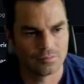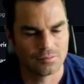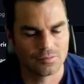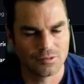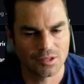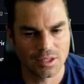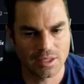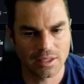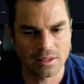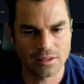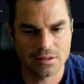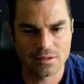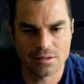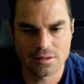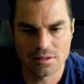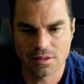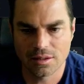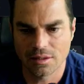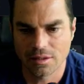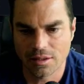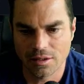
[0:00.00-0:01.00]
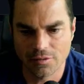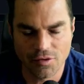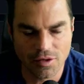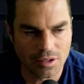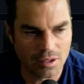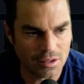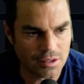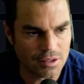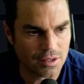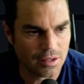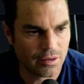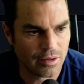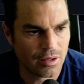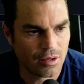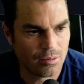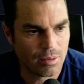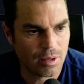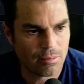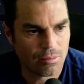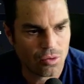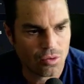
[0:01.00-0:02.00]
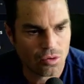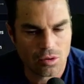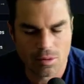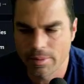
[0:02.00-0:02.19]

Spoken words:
And if you'd like to know a little bit more